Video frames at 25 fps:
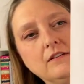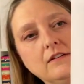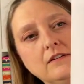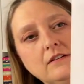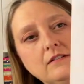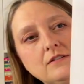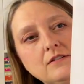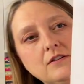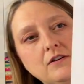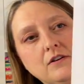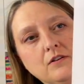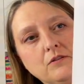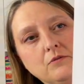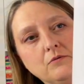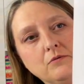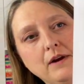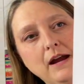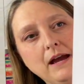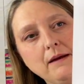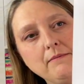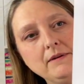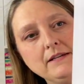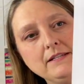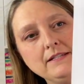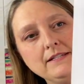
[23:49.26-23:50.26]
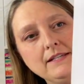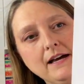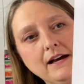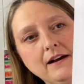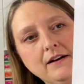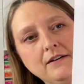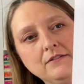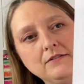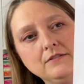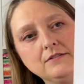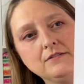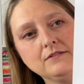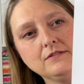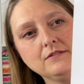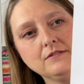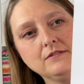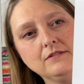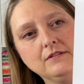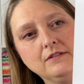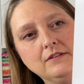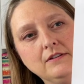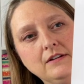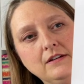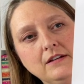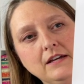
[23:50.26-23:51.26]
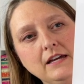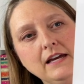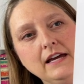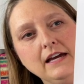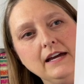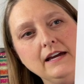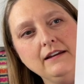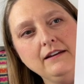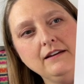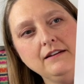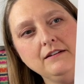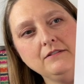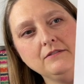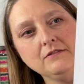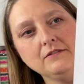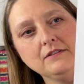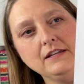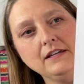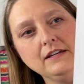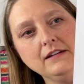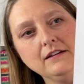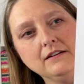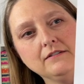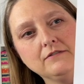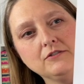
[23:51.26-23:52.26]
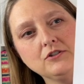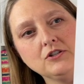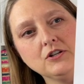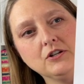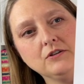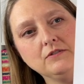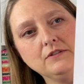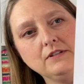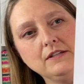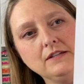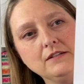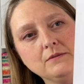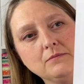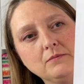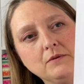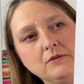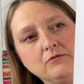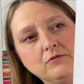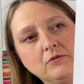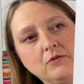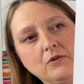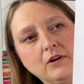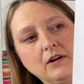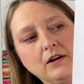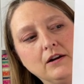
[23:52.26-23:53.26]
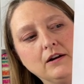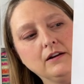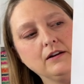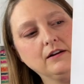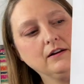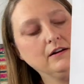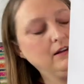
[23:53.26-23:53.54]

It's called Rabbit's House. And I don't think I've shown these before.